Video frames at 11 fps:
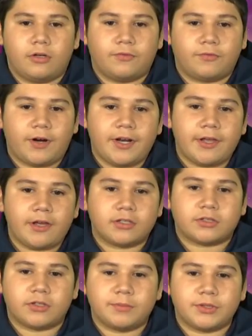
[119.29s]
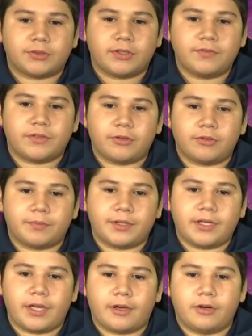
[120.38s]
On Friday, October 12th, there will
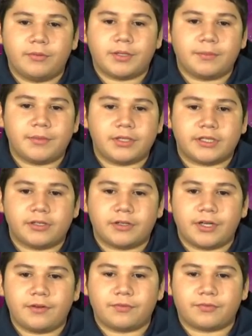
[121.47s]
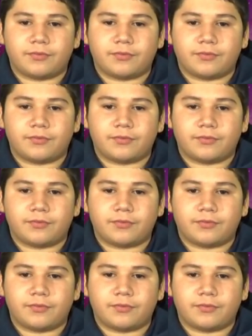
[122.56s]
be a homecoming tailgate